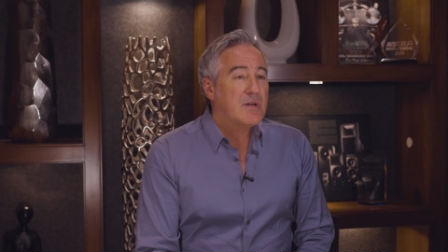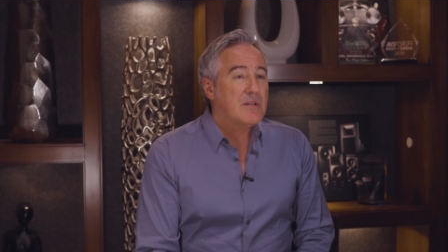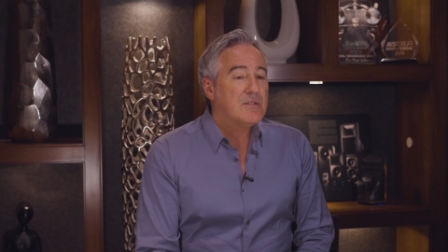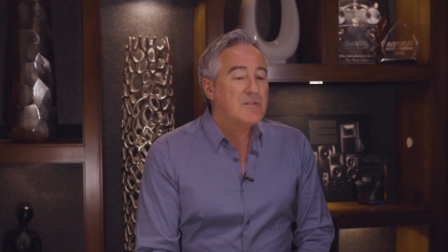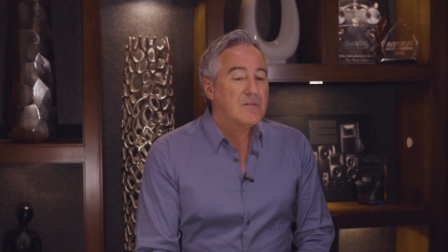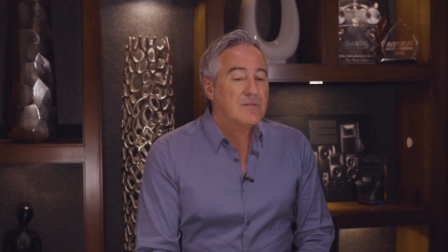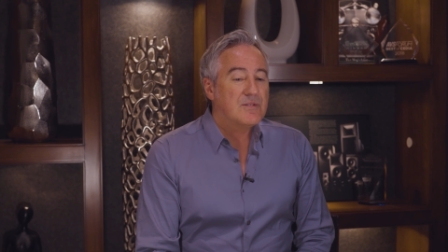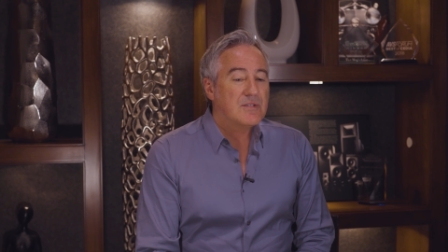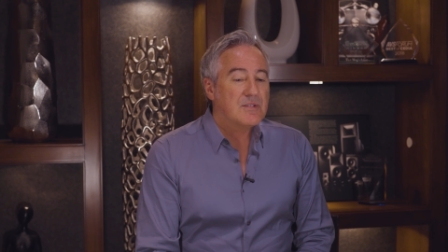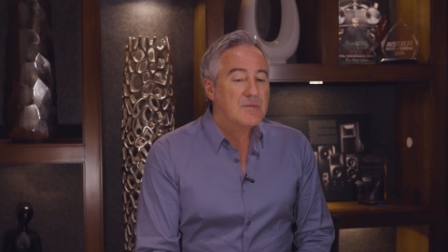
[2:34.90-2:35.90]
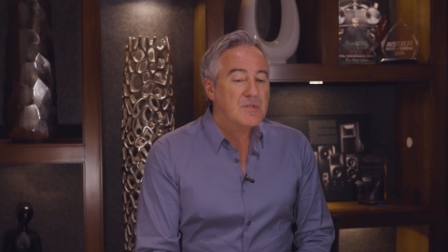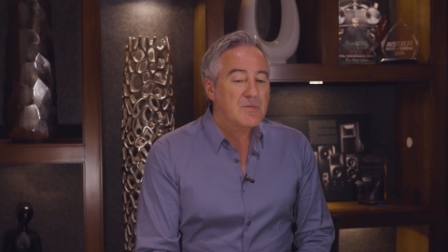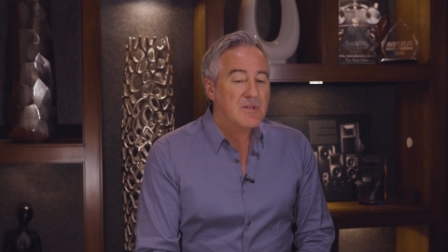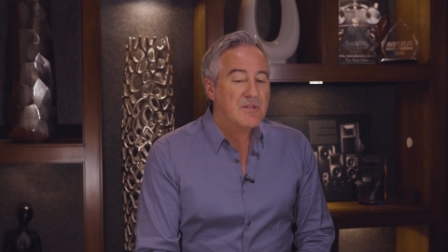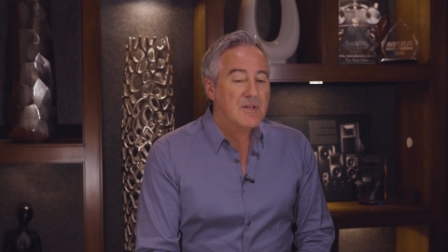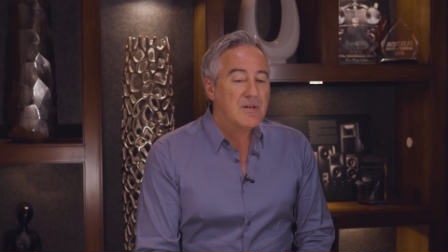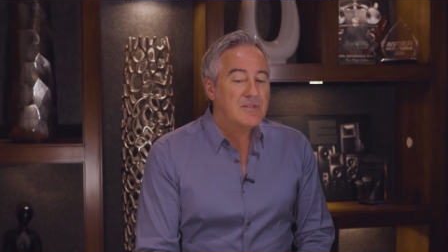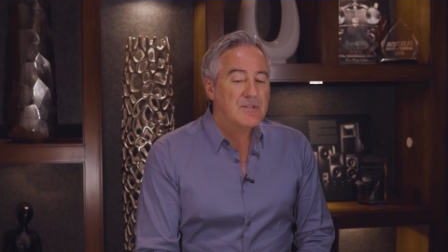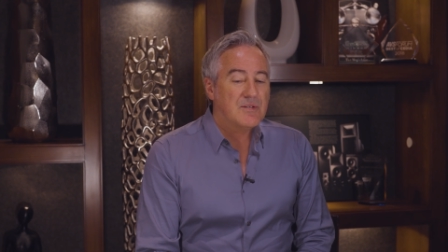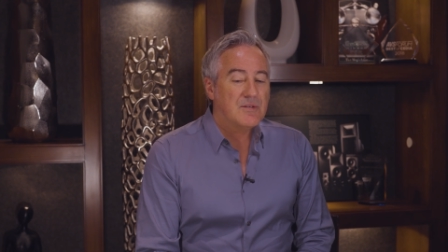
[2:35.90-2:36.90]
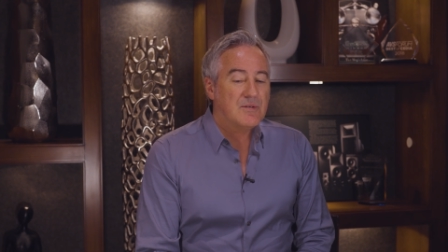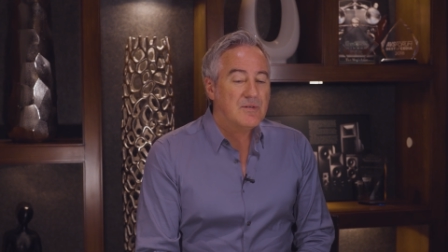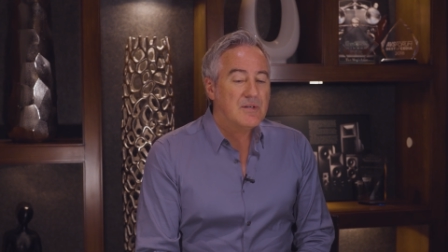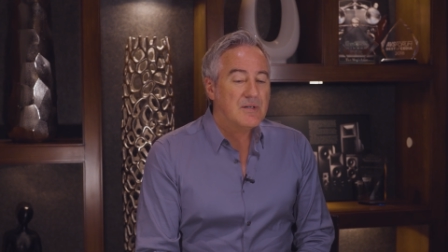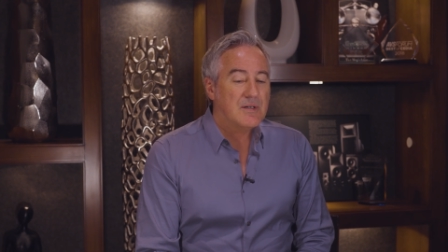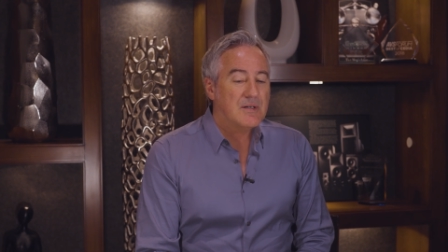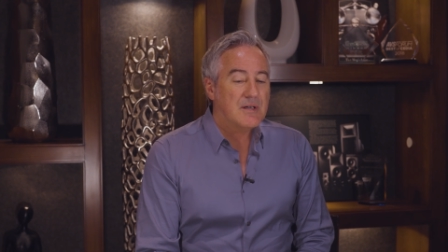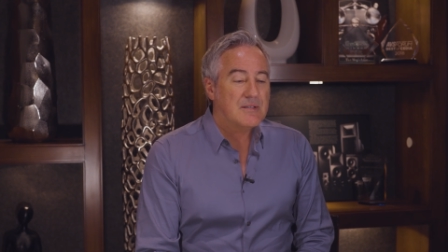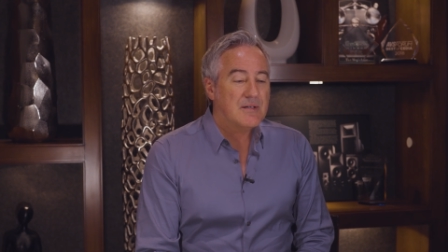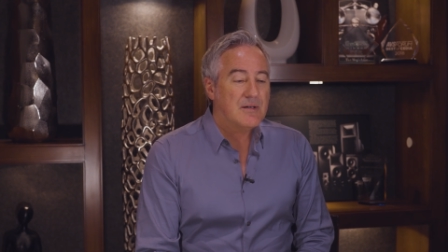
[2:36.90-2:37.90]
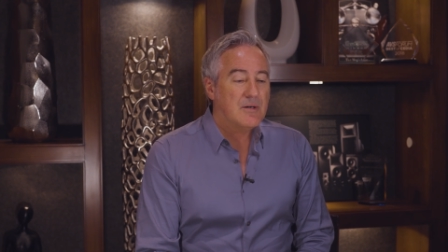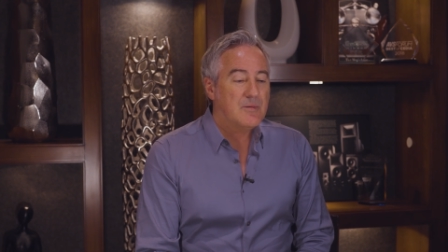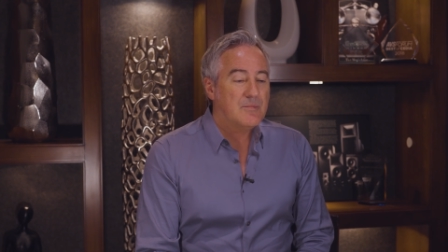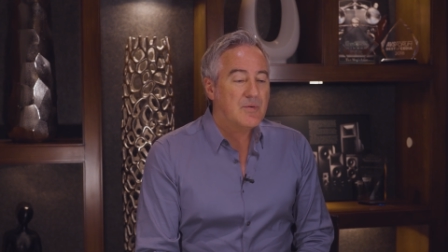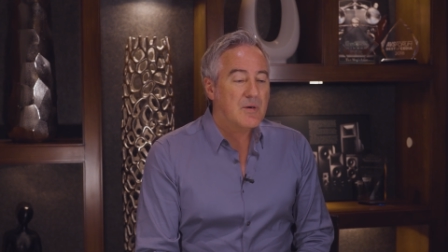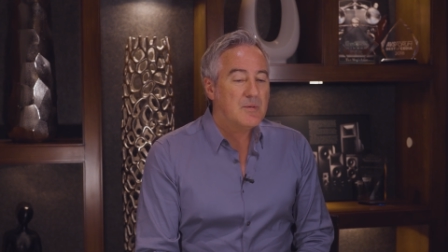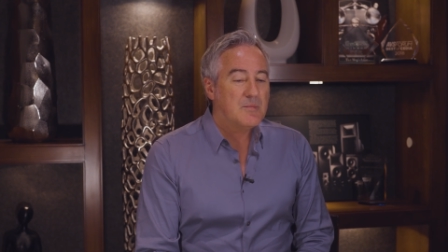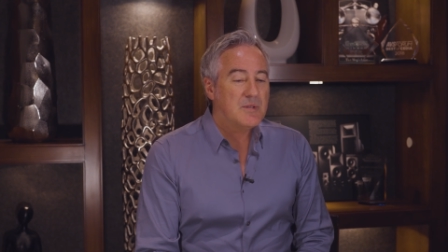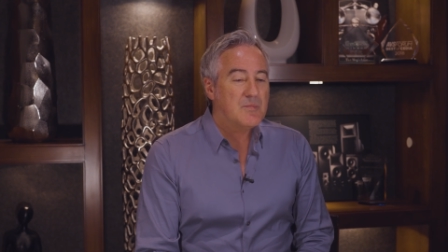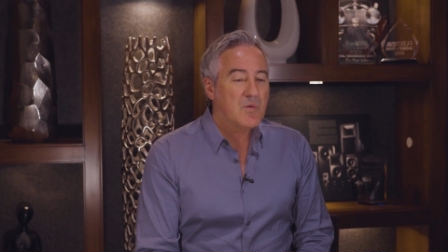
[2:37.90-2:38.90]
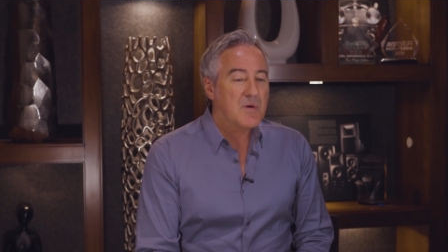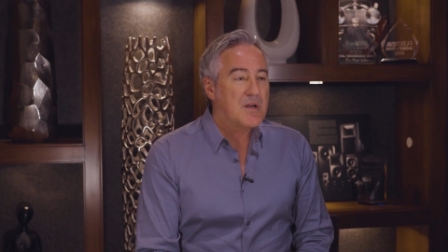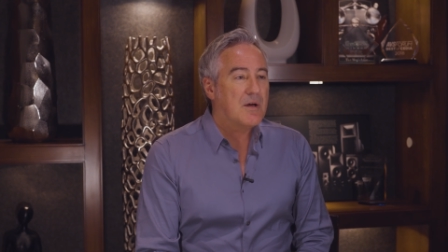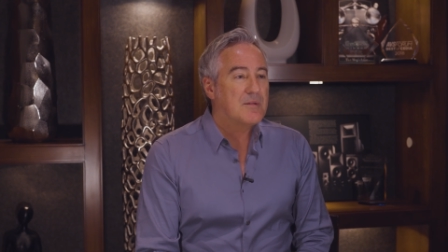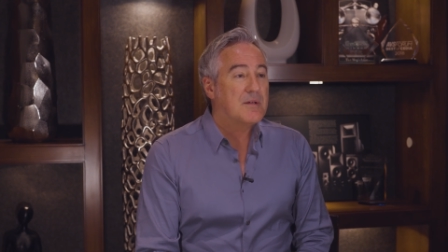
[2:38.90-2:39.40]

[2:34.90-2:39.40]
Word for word: run into systems with the altitude uh, at the helm probably more now